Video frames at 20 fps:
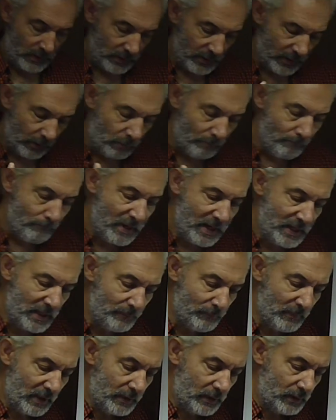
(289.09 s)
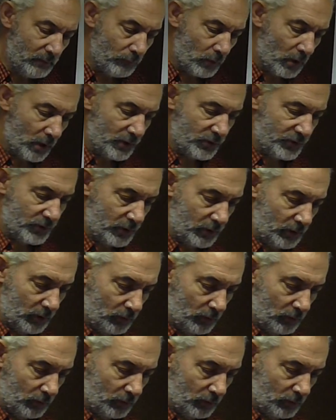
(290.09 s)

There are many rights that